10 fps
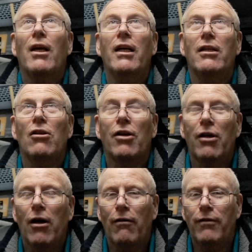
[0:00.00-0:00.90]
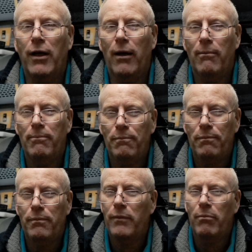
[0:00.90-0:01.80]
he's looking after you,
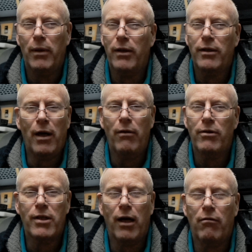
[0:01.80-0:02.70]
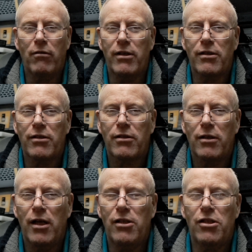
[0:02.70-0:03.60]
but don't take risks.
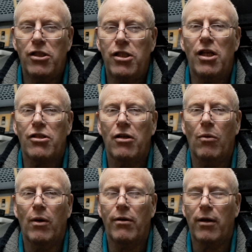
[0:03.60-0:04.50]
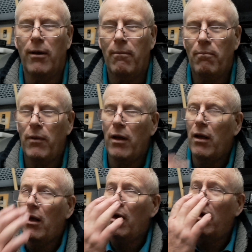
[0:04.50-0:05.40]
It's just not worth it.
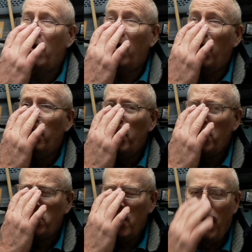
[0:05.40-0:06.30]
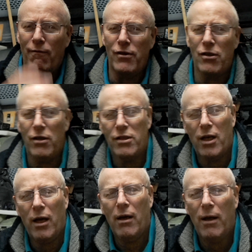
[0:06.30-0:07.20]
I must emphasize
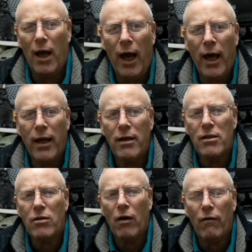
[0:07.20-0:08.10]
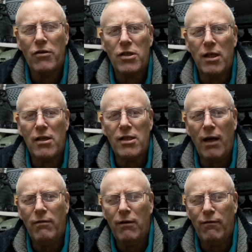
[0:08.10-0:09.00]
that. And obviously the
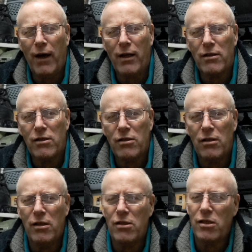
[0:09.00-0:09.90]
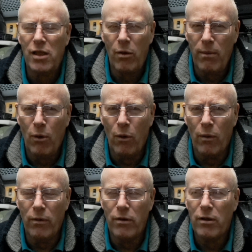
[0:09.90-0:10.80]
safety factors is so
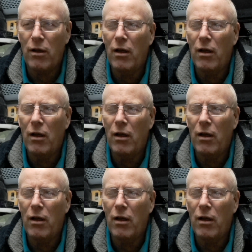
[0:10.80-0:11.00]
important.